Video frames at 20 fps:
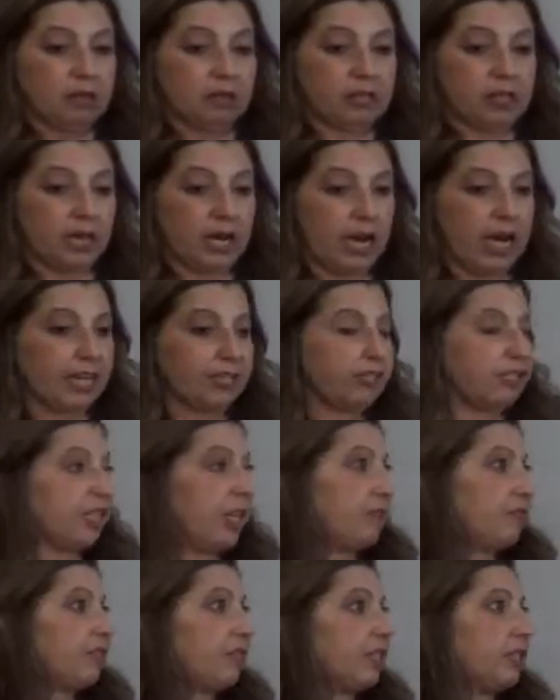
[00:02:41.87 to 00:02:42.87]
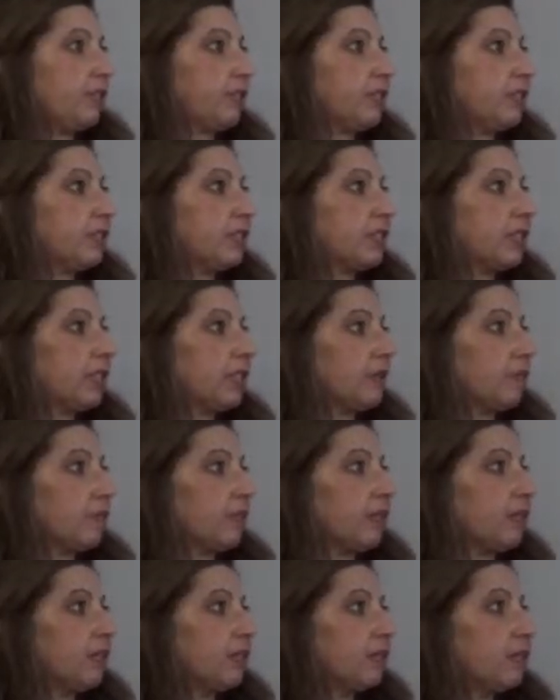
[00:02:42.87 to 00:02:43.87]
that I just have to leave for a second
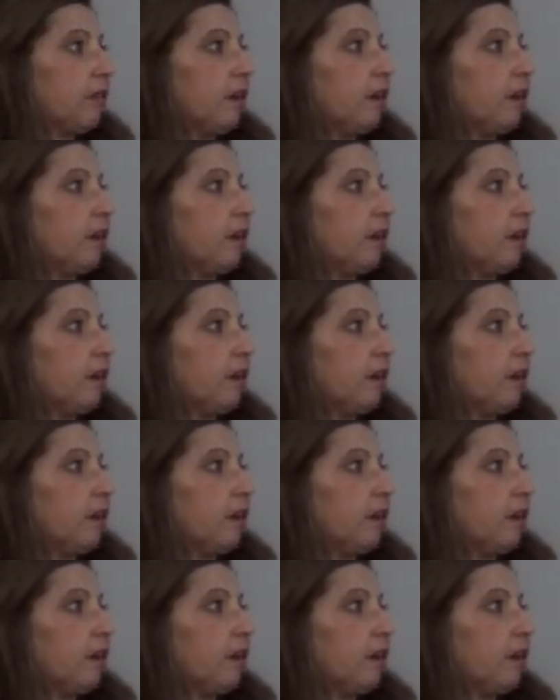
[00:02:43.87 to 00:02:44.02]
because